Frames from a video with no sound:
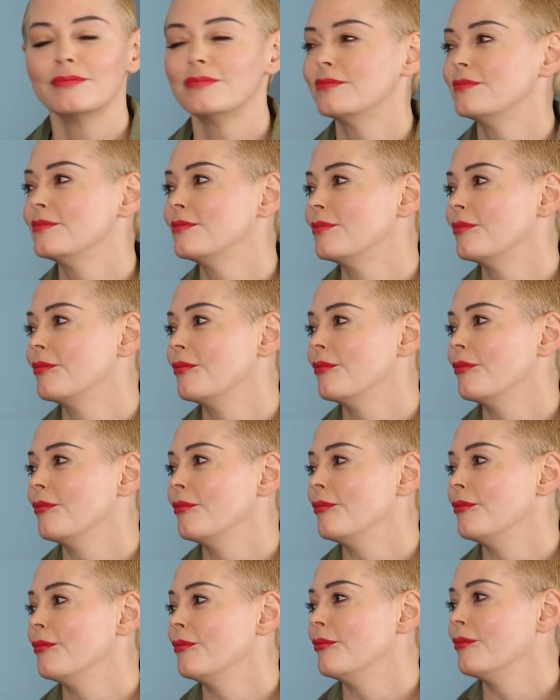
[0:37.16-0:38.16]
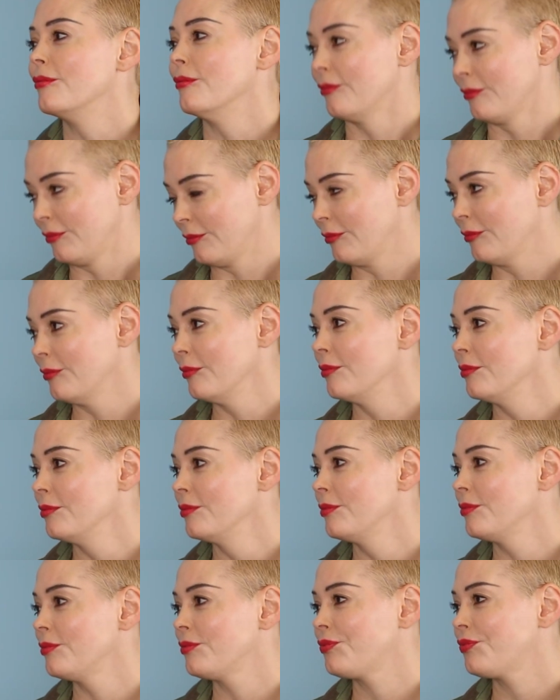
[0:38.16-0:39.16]

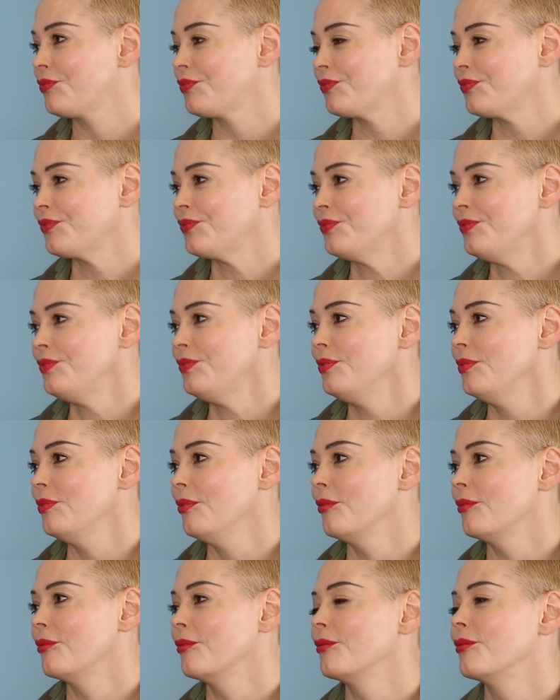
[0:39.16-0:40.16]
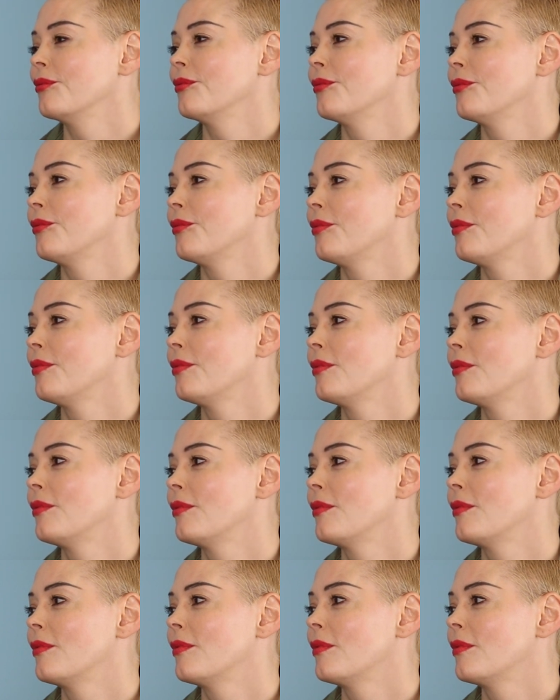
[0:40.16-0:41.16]

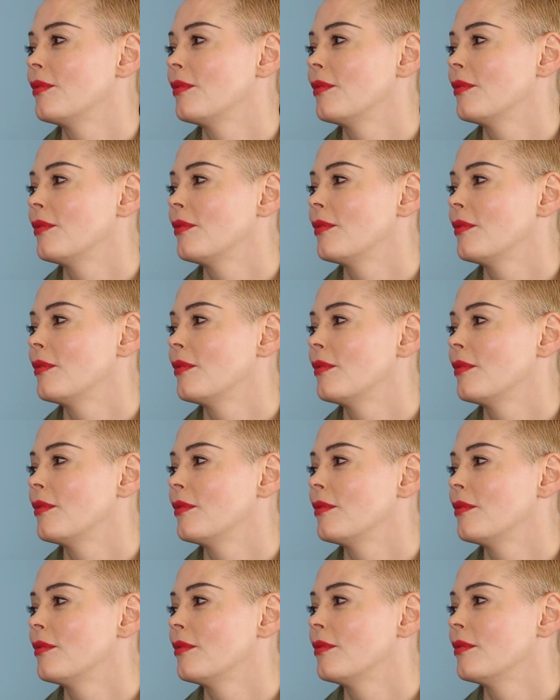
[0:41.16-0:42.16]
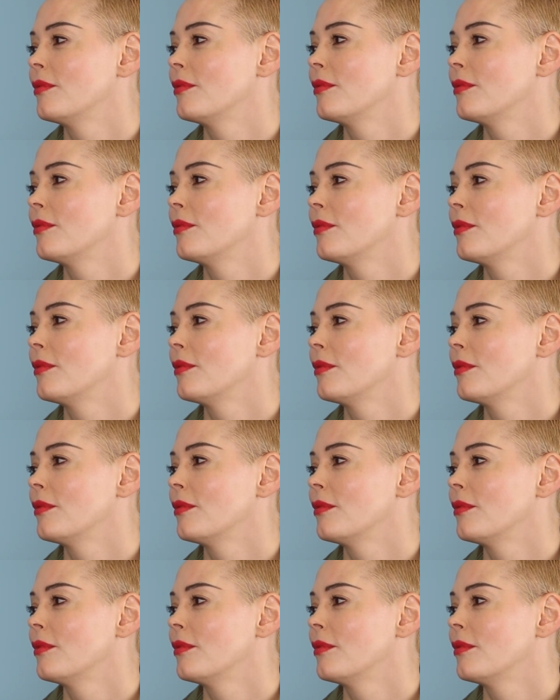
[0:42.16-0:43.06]
No words are spoken by the person on screen.